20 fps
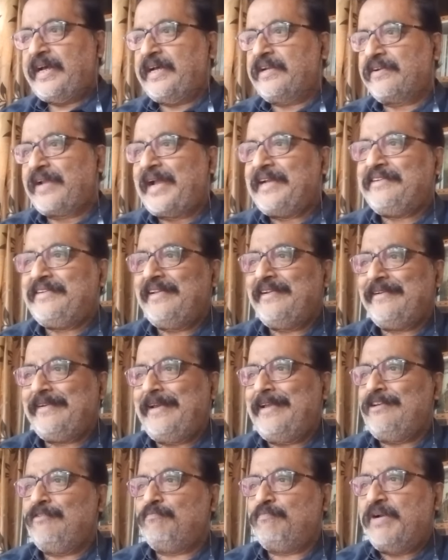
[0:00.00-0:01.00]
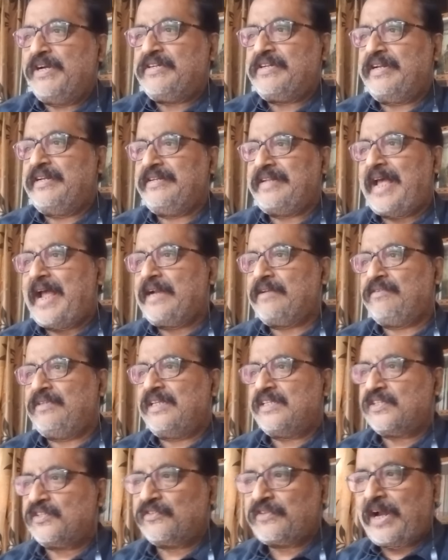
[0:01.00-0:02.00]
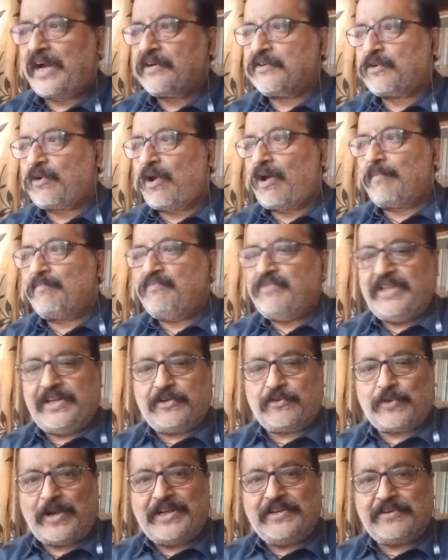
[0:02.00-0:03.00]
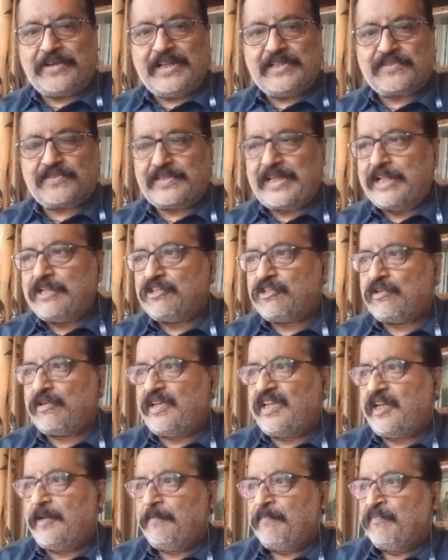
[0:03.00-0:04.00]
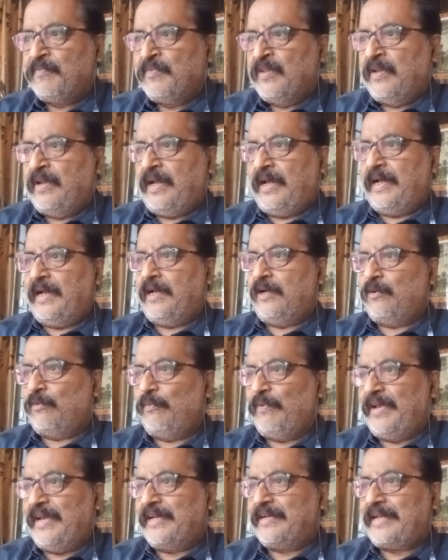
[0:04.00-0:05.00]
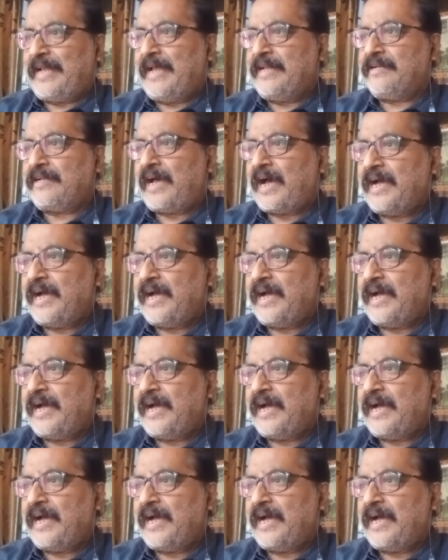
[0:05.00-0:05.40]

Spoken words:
writing in Britain at the start of the 20th century were an